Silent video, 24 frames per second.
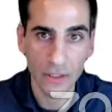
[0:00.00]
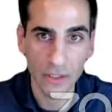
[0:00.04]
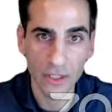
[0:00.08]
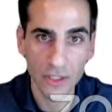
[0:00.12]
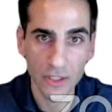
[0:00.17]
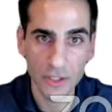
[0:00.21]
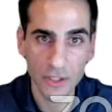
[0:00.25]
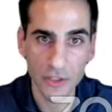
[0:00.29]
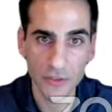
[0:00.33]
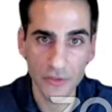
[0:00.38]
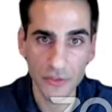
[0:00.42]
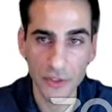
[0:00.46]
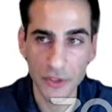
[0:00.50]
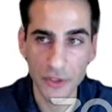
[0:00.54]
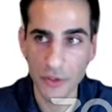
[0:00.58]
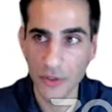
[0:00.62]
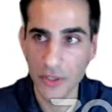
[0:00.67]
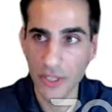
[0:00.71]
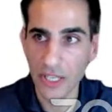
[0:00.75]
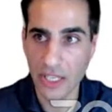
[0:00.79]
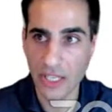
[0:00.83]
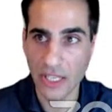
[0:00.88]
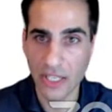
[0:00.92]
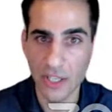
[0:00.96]
So if you
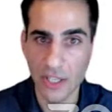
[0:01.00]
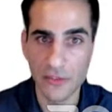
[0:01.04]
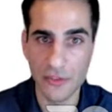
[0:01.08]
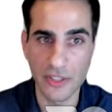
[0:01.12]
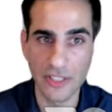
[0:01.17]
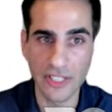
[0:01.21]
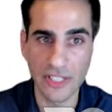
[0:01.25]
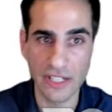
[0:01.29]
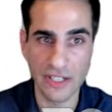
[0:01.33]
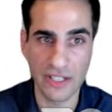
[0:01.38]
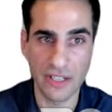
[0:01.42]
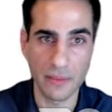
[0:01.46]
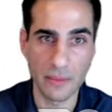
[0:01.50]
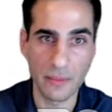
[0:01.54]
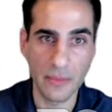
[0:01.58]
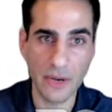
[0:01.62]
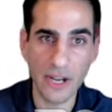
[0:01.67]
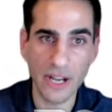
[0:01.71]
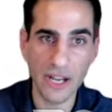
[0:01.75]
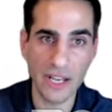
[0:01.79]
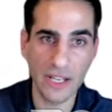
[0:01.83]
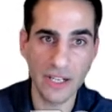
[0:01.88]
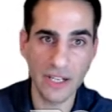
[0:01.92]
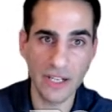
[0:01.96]
then
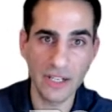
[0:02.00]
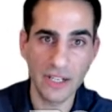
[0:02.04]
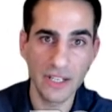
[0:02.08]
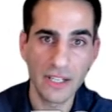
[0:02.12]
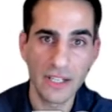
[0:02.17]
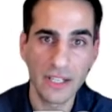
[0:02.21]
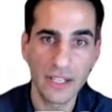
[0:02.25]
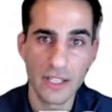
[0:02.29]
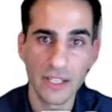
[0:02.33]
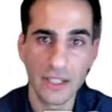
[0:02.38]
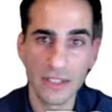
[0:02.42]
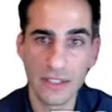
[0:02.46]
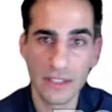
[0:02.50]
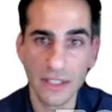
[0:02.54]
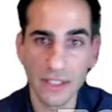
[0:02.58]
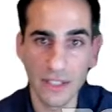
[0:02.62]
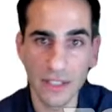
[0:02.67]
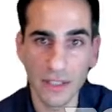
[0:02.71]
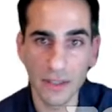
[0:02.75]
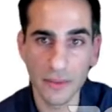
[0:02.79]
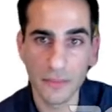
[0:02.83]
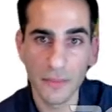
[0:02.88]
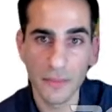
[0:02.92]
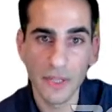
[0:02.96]
combine
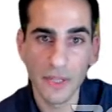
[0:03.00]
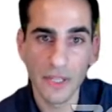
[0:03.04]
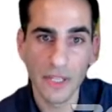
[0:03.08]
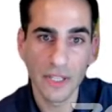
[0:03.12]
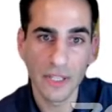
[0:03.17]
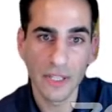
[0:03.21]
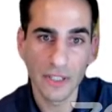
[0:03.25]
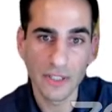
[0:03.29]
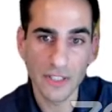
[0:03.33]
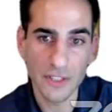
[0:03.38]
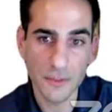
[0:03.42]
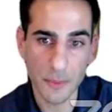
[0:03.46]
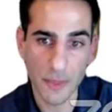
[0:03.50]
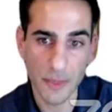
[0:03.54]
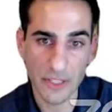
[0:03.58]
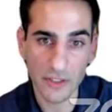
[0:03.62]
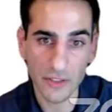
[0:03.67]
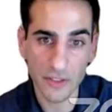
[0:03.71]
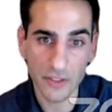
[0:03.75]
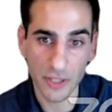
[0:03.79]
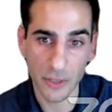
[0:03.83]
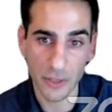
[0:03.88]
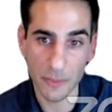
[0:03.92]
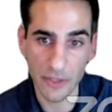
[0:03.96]
the
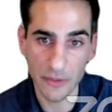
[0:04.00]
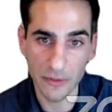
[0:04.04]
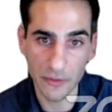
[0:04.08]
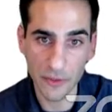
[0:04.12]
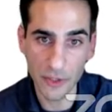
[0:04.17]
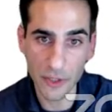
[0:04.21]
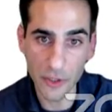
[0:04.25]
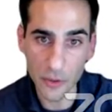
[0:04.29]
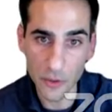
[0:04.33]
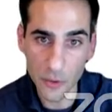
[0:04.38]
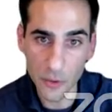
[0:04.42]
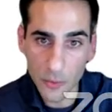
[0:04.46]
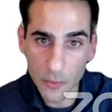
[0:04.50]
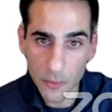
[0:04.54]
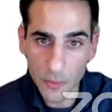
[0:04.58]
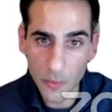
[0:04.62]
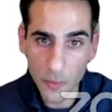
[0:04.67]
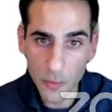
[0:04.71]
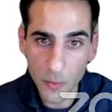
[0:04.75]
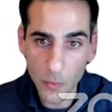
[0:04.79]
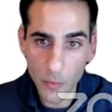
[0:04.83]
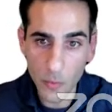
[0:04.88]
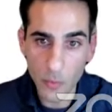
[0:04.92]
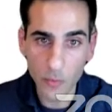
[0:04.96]
spectroscopic view
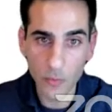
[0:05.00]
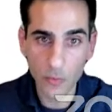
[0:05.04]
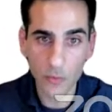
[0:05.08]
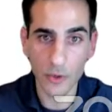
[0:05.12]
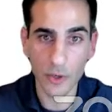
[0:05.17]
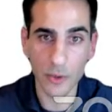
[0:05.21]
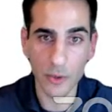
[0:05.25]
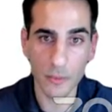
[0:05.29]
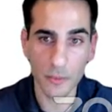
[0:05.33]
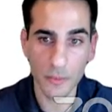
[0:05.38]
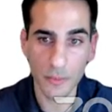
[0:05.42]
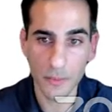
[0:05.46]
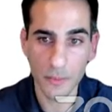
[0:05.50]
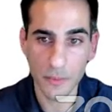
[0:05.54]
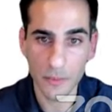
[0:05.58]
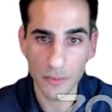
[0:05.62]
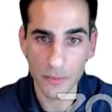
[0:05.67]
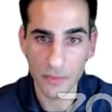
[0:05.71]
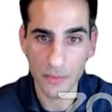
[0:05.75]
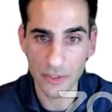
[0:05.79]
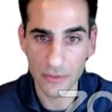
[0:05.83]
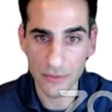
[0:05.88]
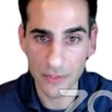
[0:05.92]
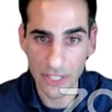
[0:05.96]
from
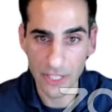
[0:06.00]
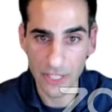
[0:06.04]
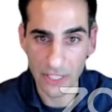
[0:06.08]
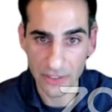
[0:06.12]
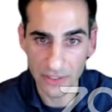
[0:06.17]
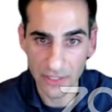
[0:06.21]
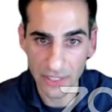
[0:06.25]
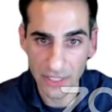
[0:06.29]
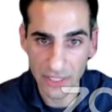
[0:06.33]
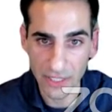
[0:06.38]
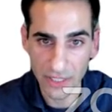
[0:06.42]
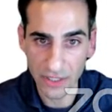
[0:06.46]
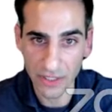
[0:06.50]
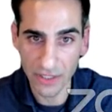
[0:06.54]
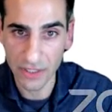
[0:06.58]
the VLT